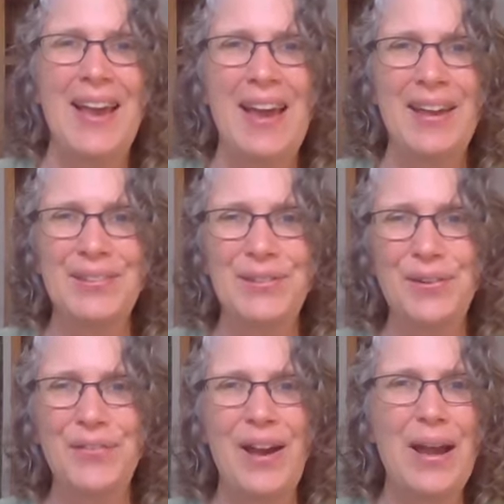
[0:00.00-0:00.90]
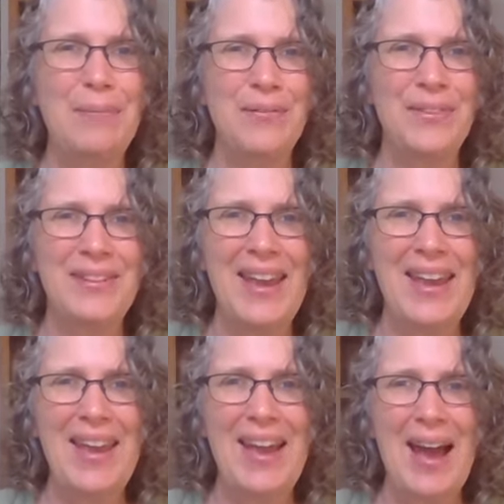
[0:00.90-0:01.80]
Astro Vibe of the
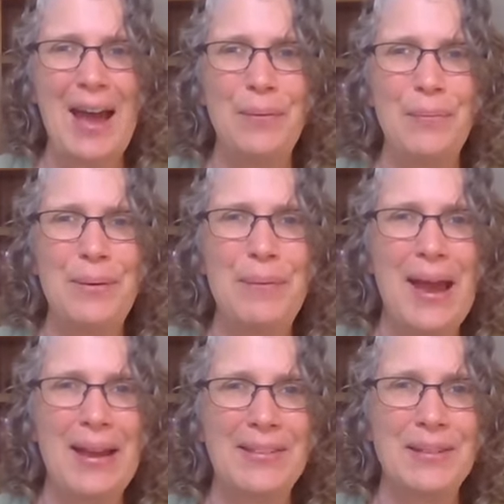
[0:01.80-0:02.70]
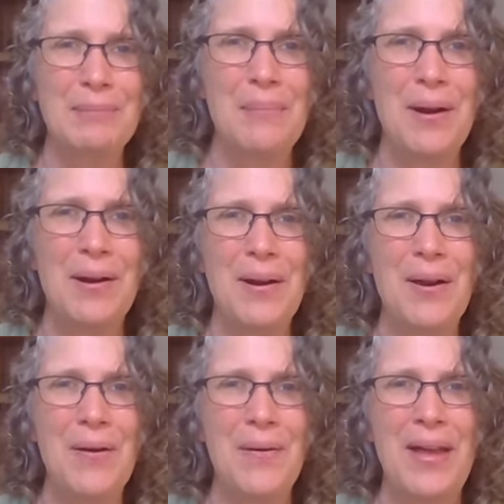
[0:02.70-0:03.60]
Day. I will be back
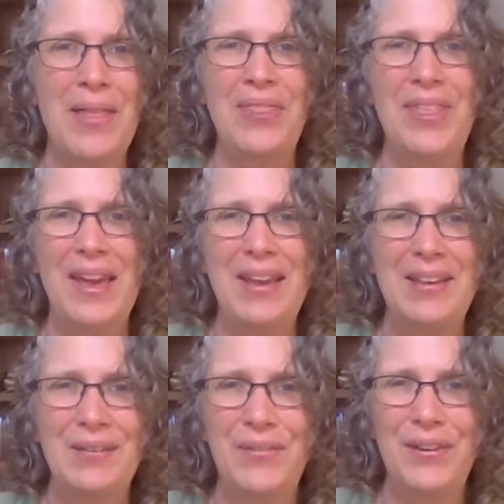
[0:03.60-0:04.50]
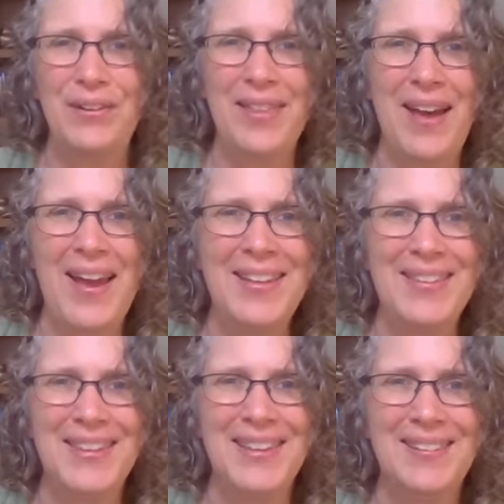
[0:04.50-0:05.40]
tomorrow, and thank you for your
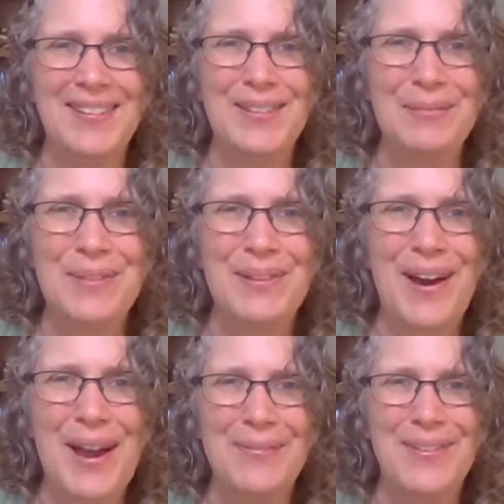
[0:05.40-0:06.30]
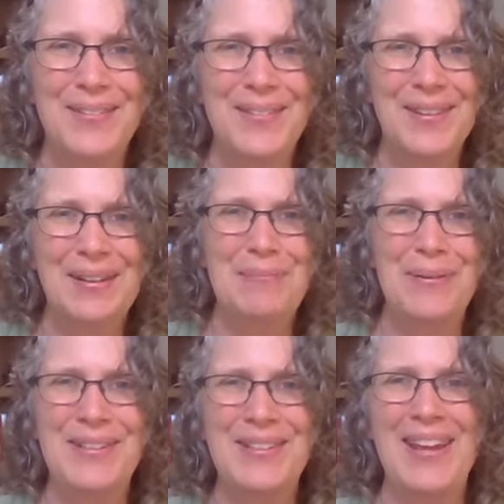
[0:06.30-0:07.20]
likes and your subscribes. I really
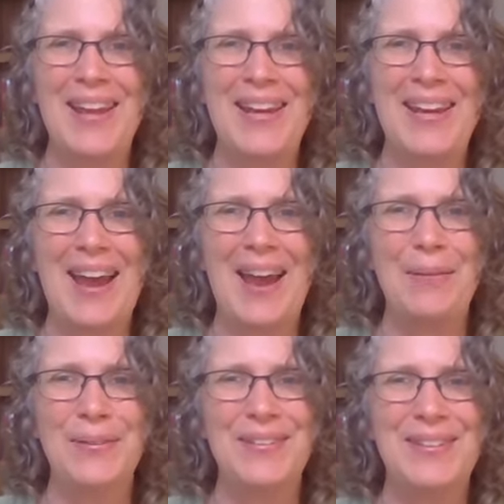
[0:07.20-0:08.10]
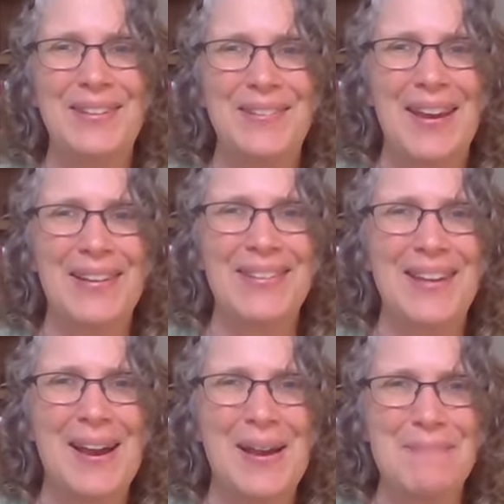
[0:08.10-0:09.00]
appreciate it. I will see you next
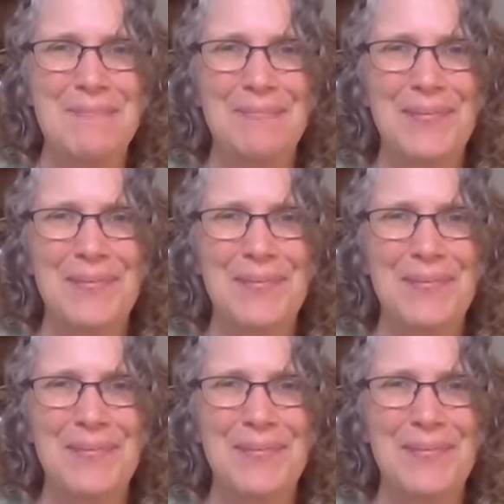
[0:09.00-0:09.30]
time.